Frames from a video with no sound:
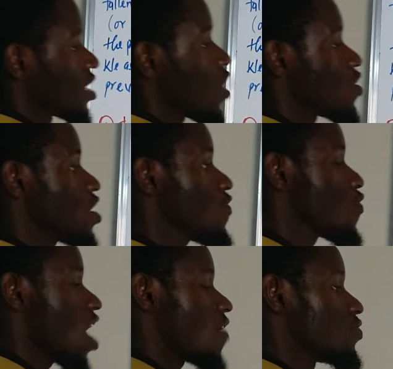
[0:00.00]
Now, if
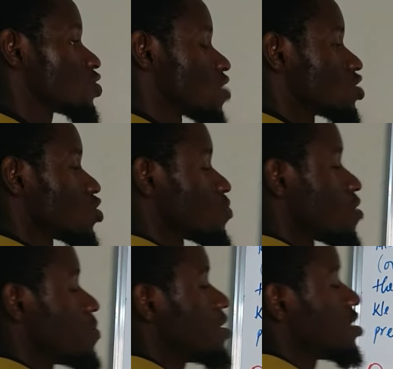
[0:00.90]
we have these transition
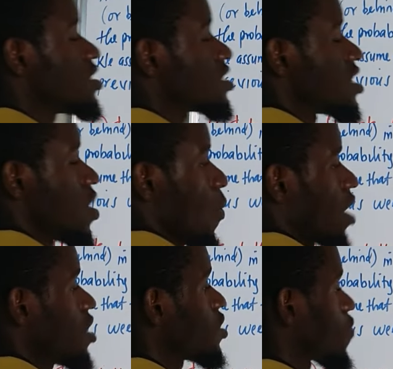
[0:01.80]
probabilities,
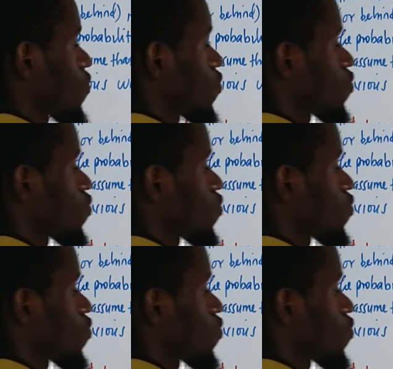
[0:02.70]
we can easily